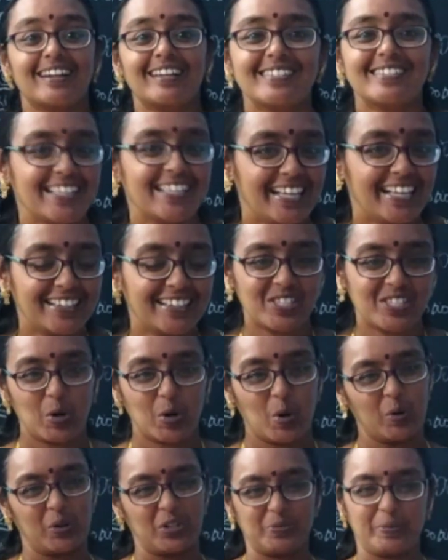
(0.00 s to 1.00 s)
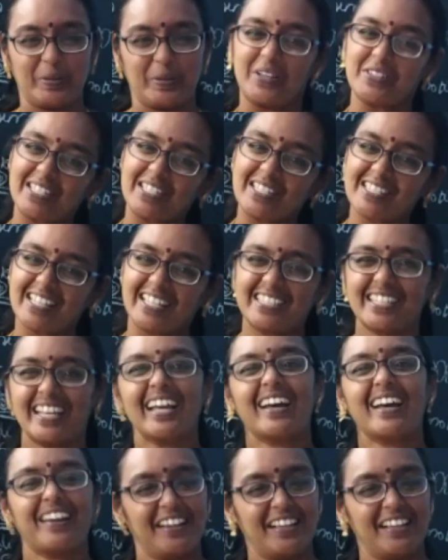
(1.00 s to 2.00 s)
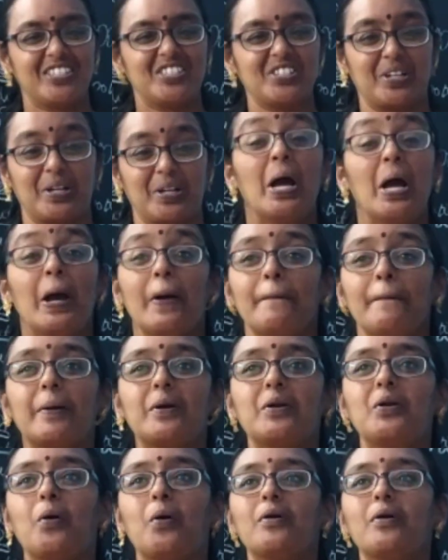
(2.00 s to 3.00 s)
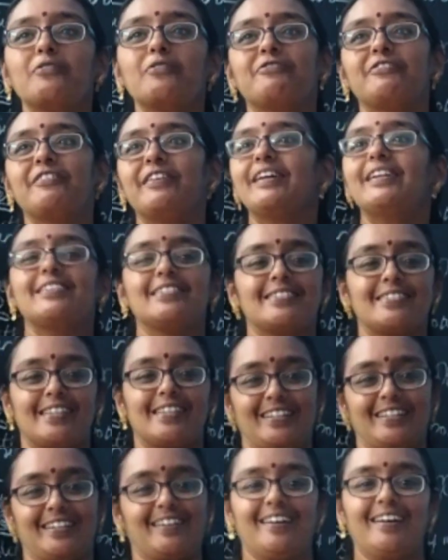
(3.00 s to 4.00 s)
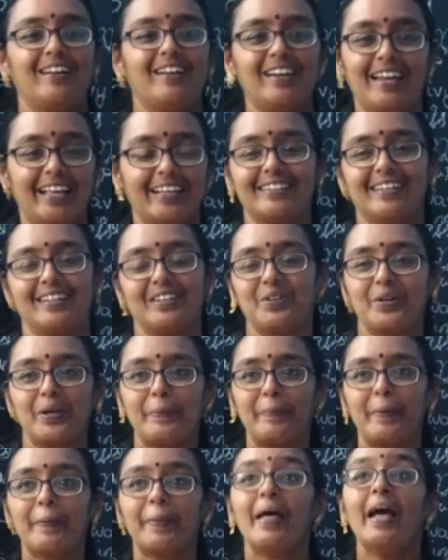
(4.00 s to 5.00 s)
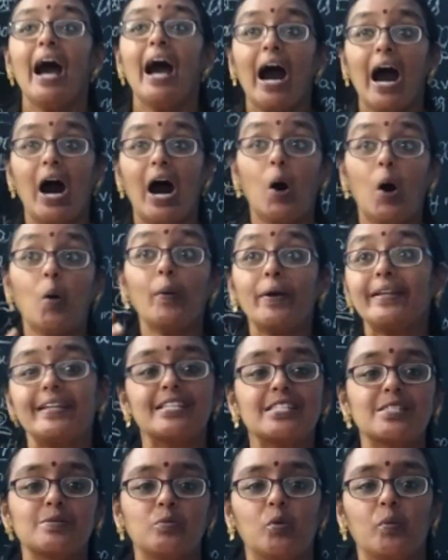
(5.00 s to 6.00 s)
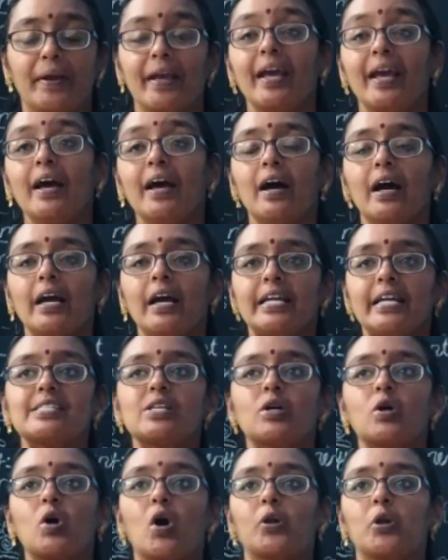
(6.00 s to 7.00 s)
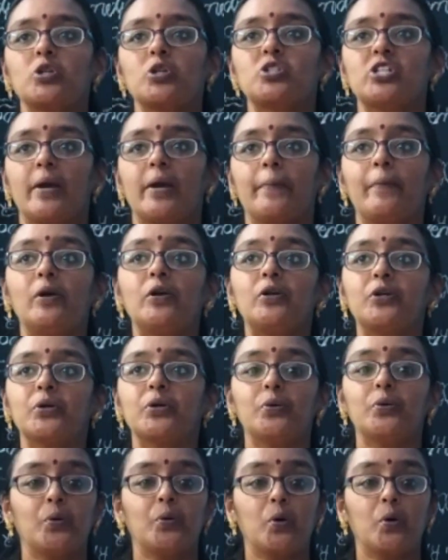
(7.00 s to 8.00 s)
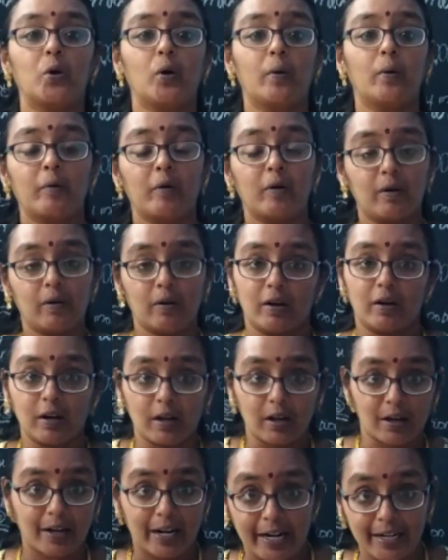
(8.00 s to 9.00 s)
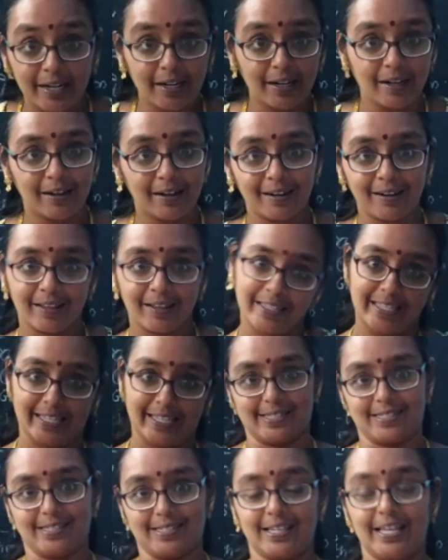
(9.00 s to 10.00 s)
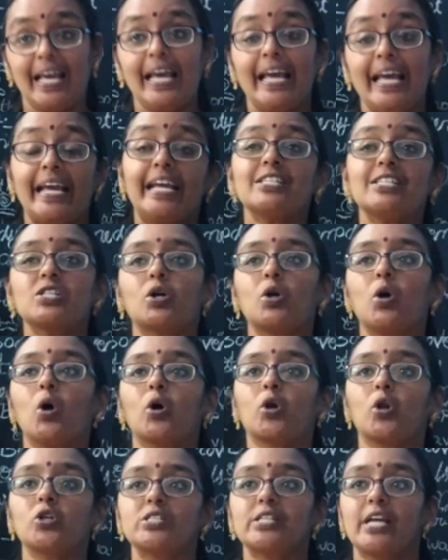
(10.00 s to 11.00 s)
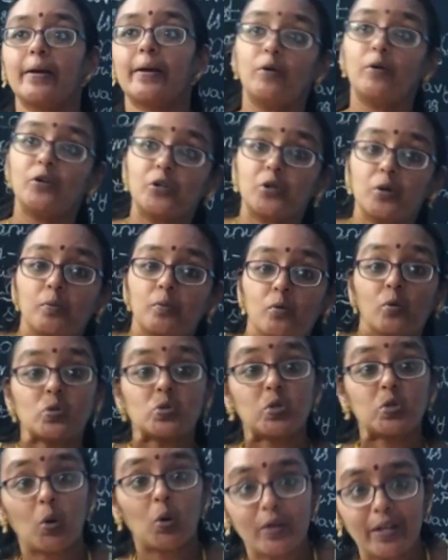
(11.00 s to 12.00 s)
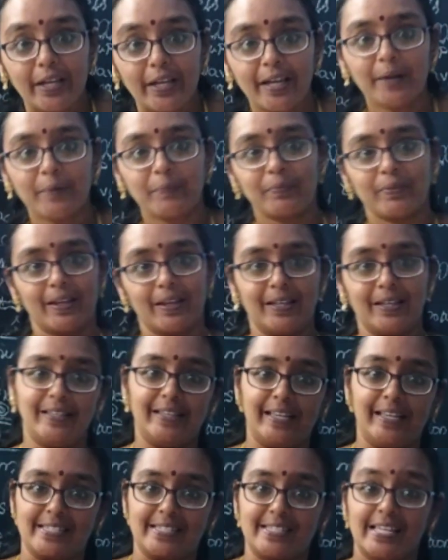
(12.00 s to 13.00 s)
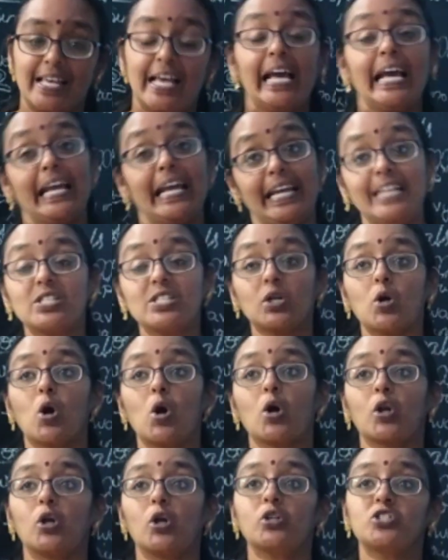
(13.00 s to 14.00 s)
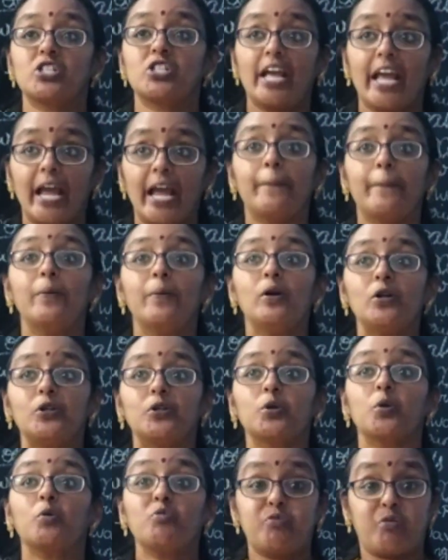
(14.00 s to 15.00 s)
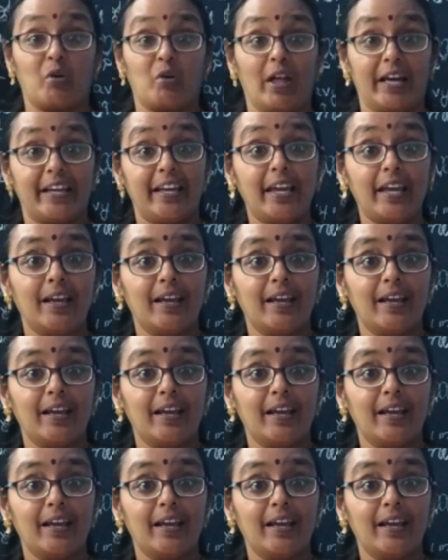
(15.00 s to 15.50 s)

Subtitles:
in seeing this cockroach because it's such a creature. But don't feel sick like that, okay, ma'am? How it is moving? Is the cockroach able to run? Yes. Is the cockroach able to move slowly? Yes. Is the cockroach able to fly?